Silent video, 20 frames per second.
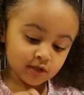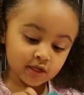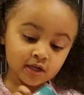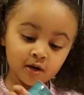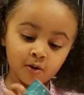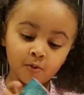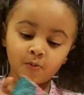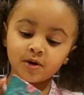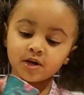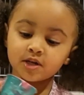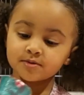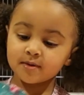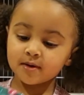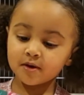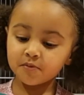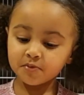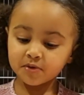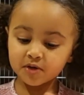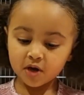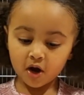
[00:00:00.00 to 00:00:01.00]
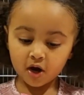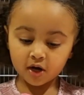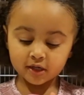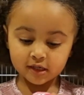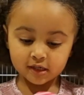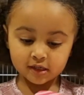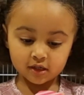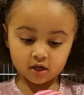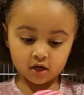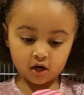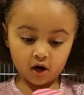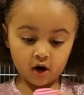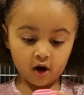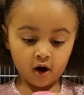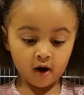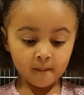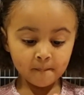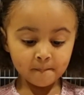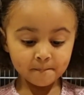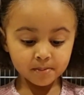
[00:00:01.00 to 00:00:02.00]
Looks like we got a
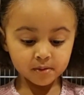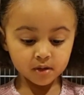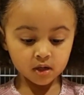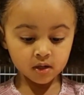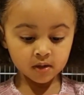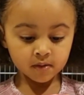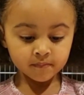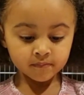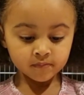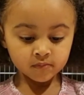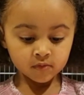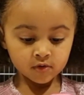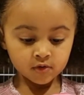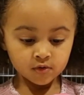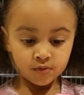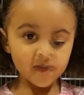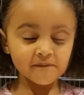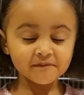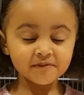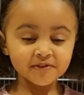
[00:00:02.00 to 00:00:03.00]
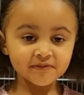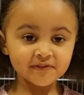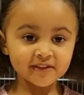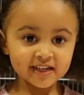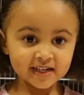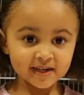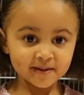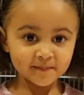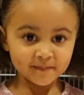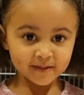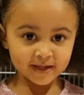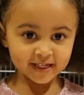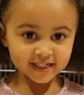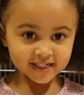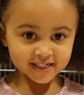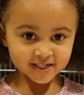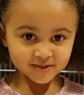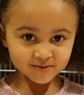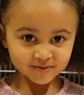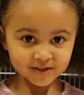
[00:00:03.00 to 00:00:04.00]
cup. We're going to make
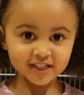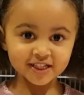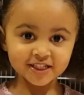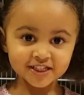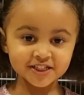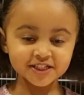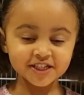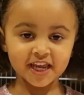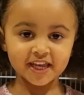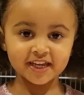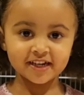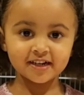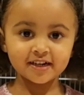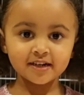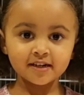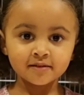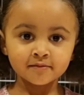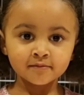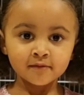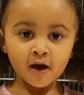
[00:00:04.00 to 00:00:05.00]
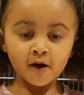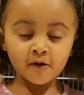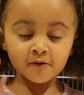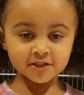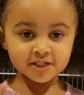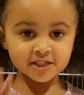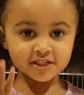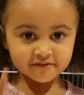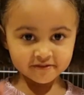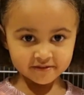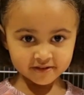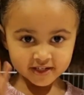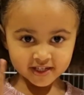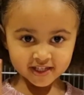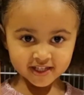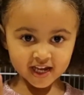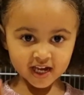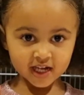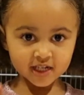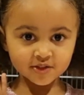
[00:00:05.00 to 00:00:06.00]
a sweet shake. We'll see you in
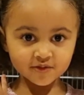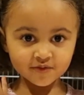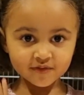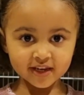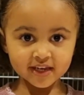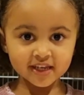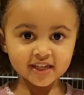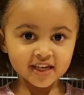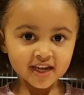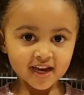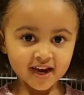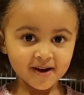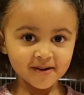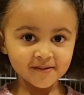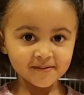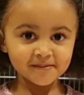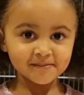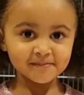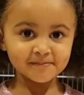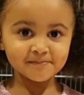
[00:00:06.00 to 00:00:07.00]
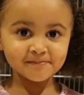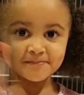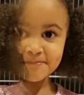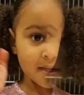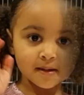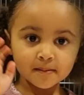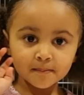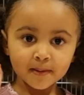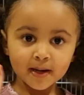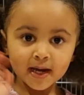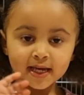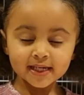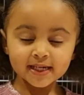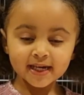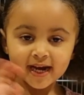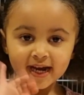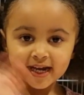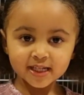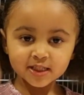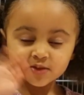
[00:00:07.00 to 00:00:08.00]
the next video. Bye
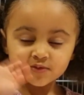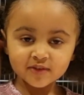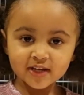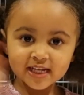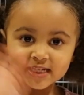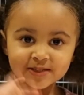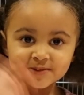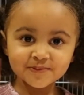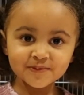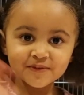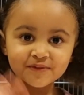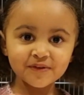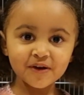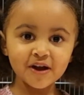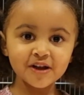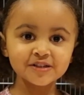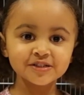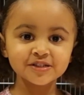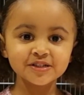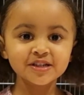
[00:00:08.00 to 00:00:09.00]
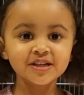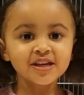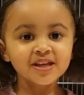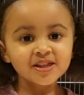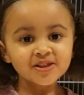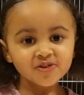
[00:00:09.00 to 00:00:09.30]
guys, thanks for watching.